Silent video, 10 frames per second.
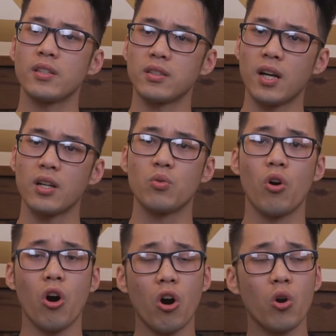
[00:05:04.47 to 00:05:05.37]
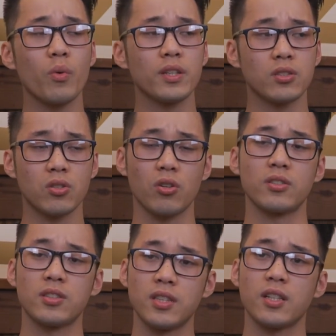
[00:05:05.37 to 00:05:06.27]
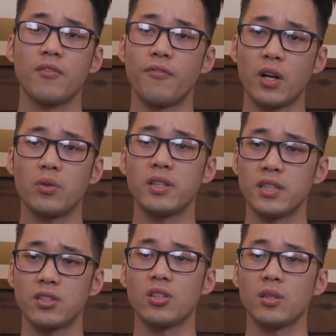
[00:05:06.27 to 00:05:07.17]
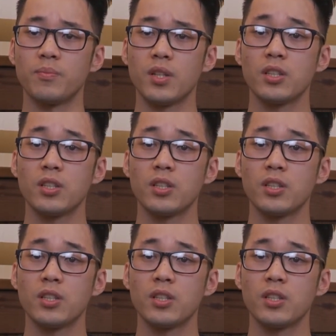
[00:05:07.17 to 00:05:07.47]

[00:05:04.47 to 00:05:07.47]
a guy who always got sick very easily.